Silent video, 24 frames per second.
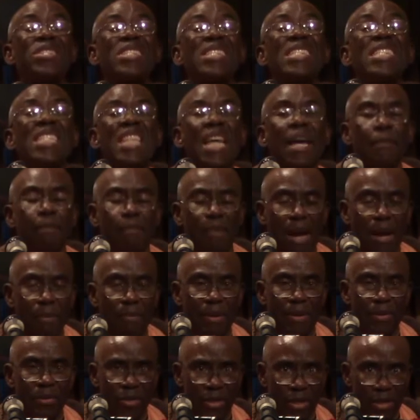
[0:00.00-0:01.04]
things that
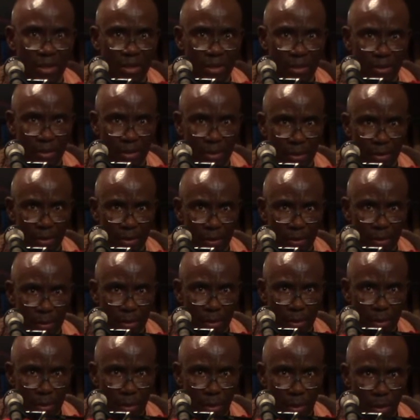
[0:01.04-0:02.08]
Prabhupada did,
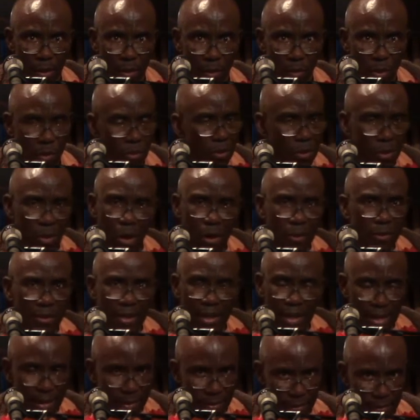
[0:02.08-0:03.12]
we will cause
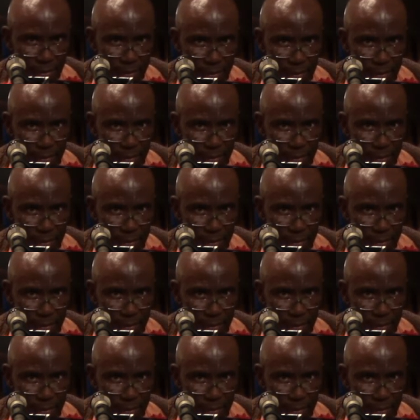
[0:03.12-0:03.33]
chaos.